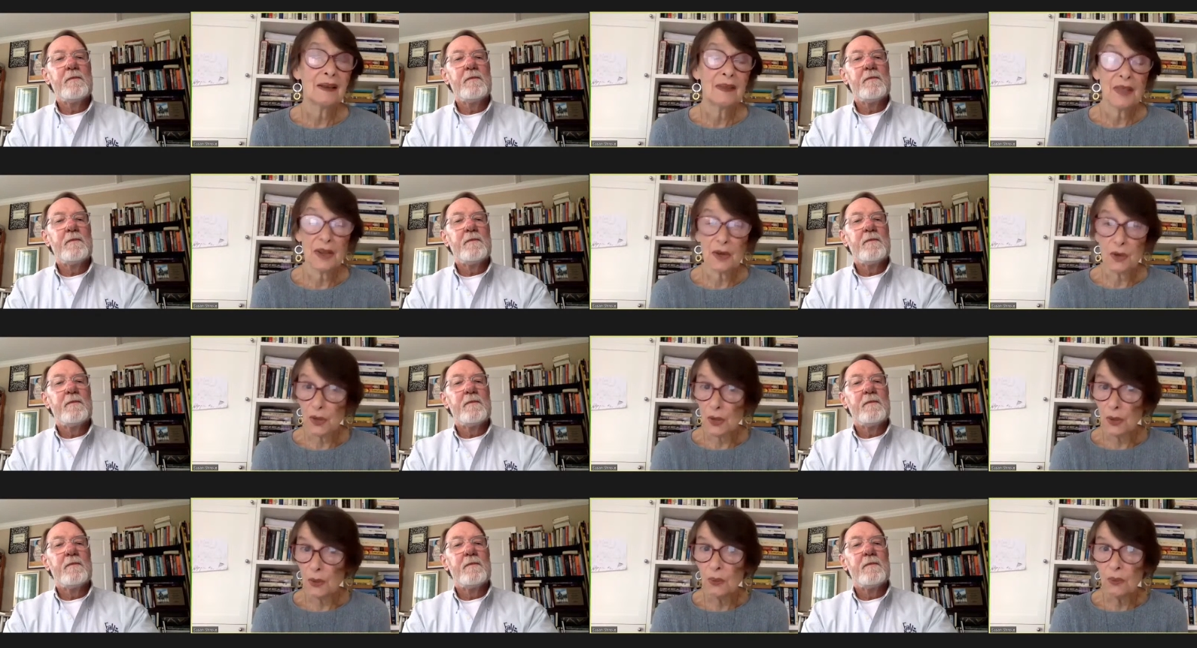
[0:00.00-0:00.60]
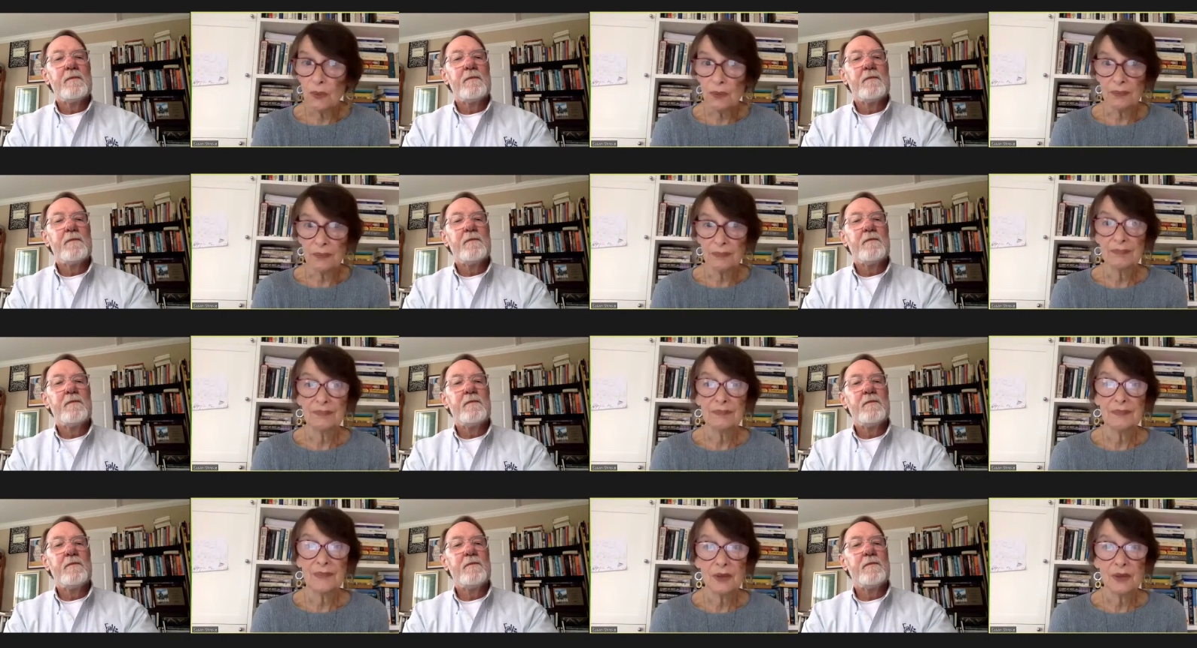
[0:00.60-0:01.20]
Speaker 1: that are new
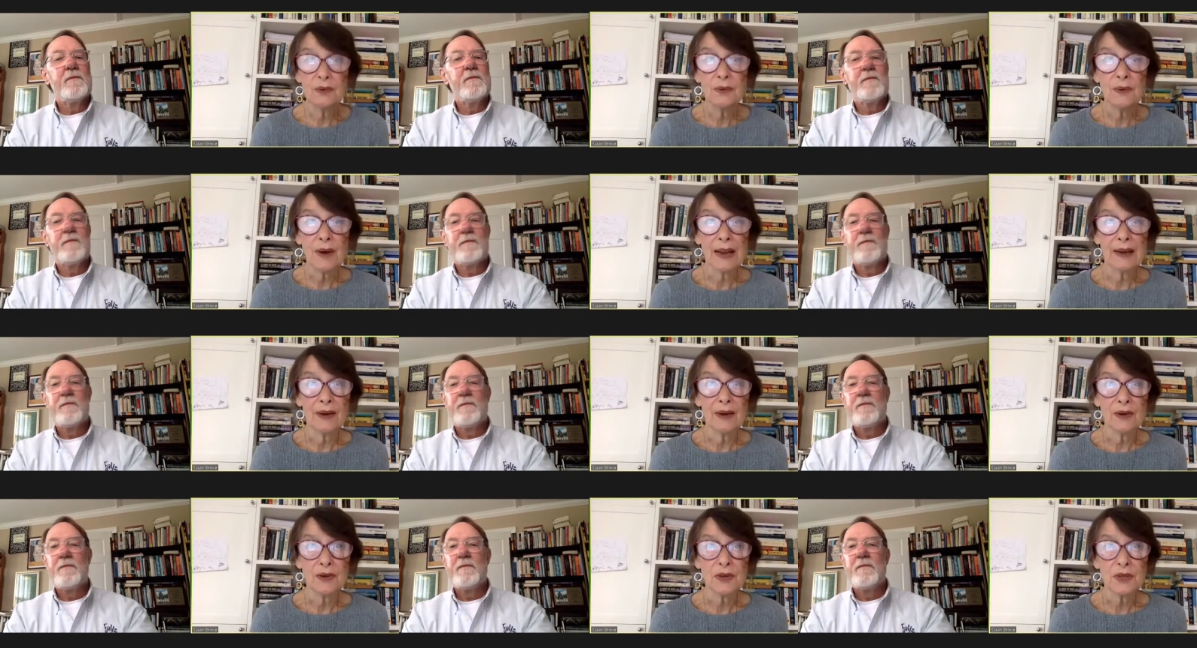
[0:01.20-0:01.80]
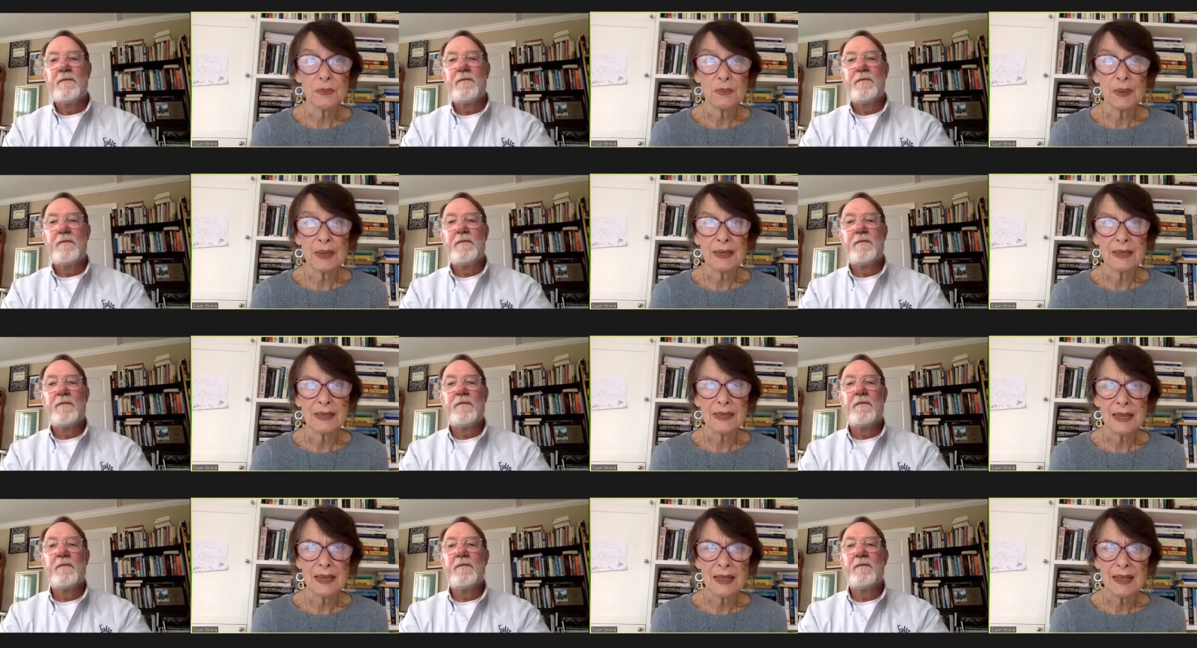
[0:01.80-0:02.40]
new writers,
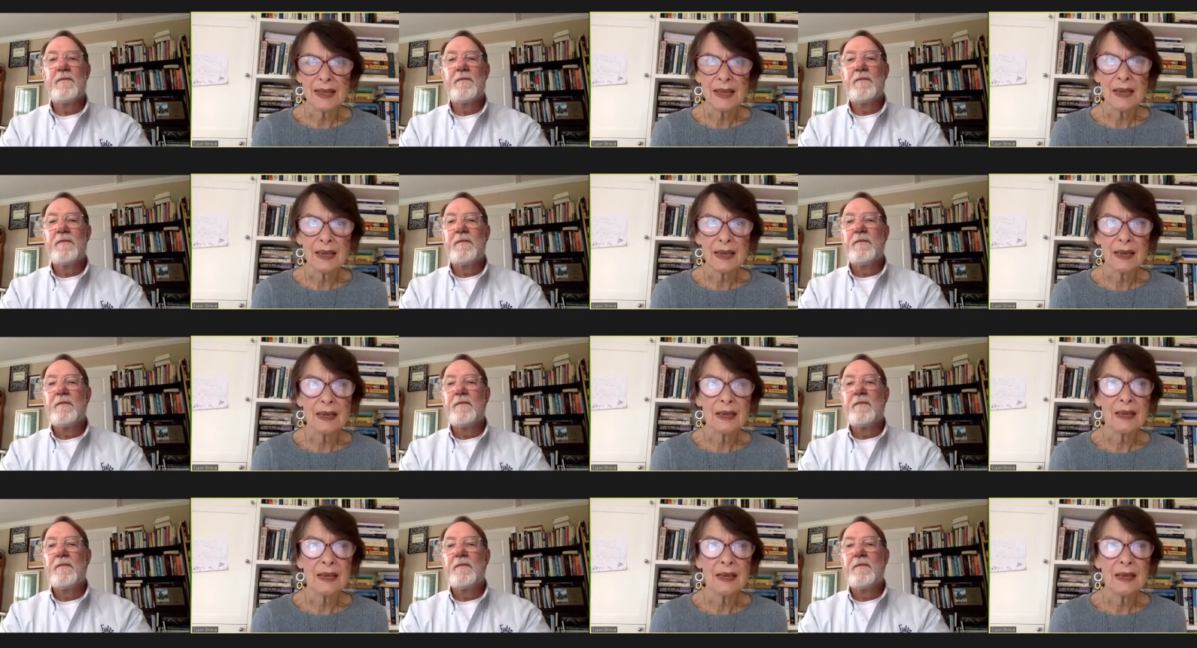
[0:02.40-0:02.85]
because I think